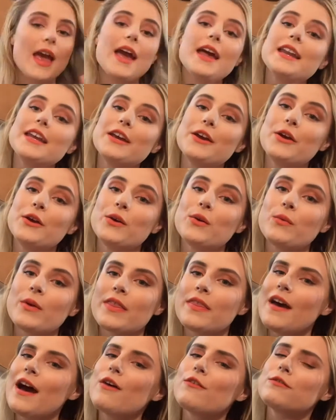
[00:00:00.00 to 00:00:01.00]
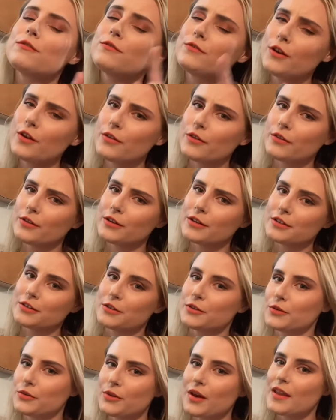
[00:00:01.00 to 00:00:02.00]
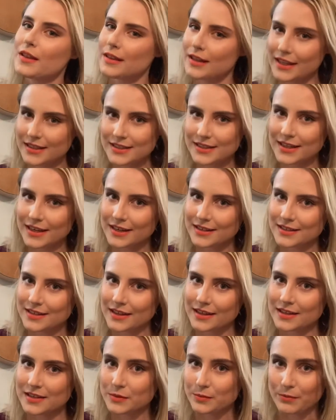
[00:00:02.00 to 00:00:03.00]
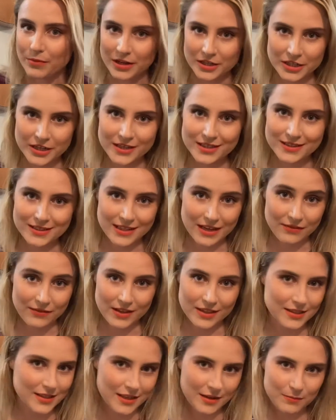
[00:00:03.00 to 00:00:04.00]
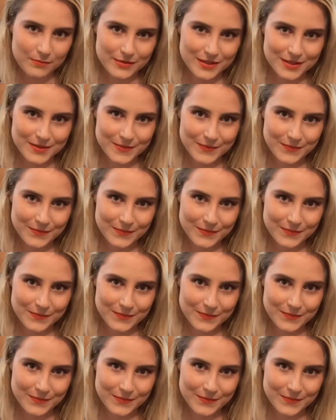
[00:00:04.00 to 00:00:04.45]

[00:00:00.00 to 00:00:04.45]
Anywho, without further ado, let's get into these budget saving tips.